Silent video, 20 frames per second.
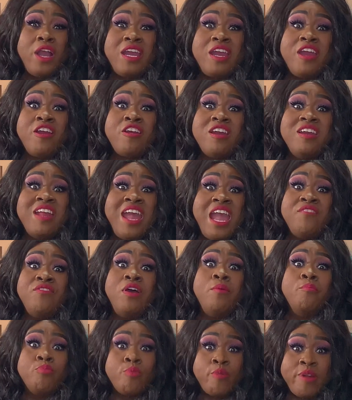in here and have
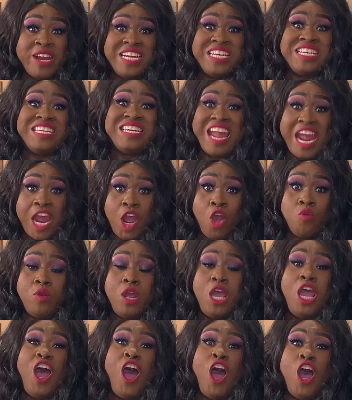a breakdown,
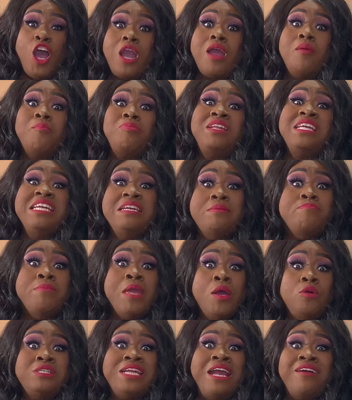a complete
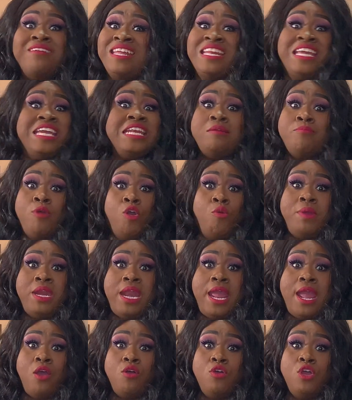meltdown at any moment
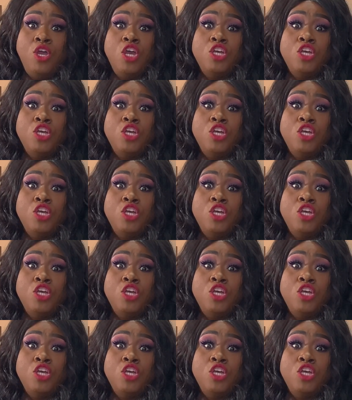now.